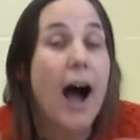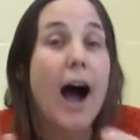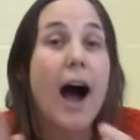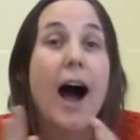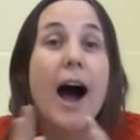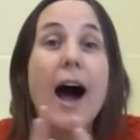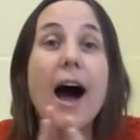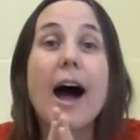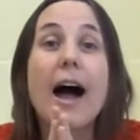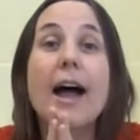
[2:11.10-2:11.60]

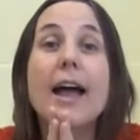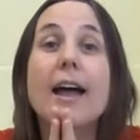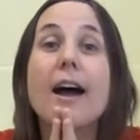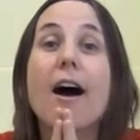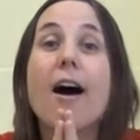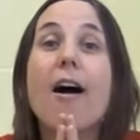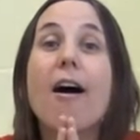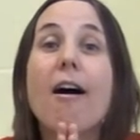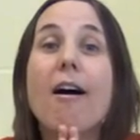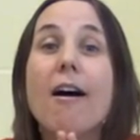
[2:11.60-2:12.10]
I
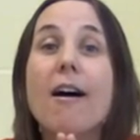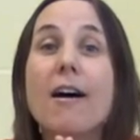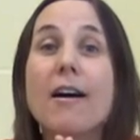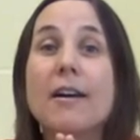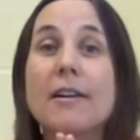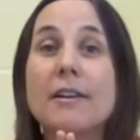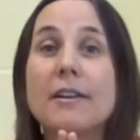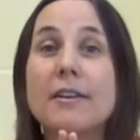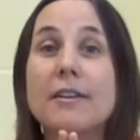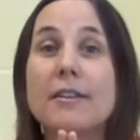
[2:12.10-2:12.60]

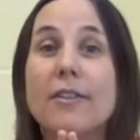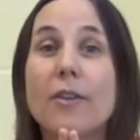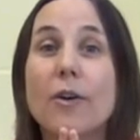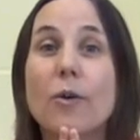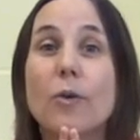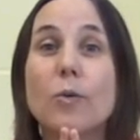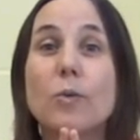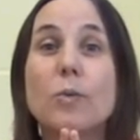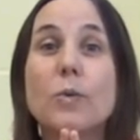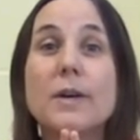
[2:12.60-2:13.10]
honor the
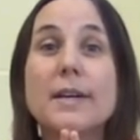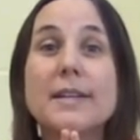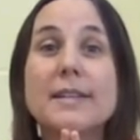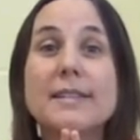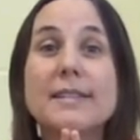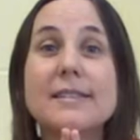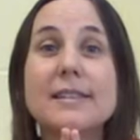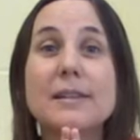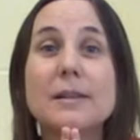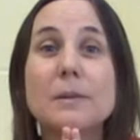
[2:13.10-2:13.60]

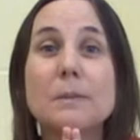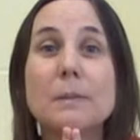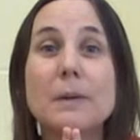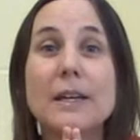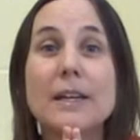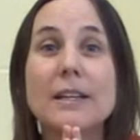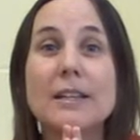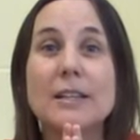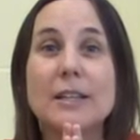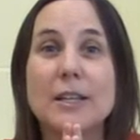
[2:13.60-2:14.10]
wisdom
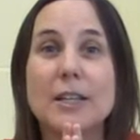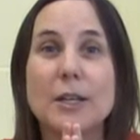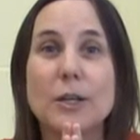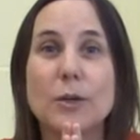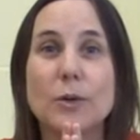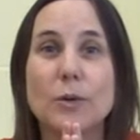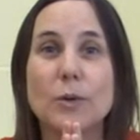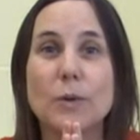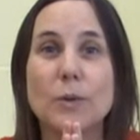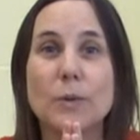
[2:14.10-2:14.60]
in
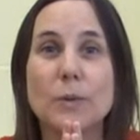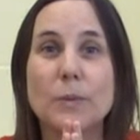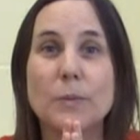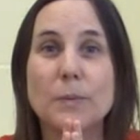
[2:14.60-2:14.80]
you.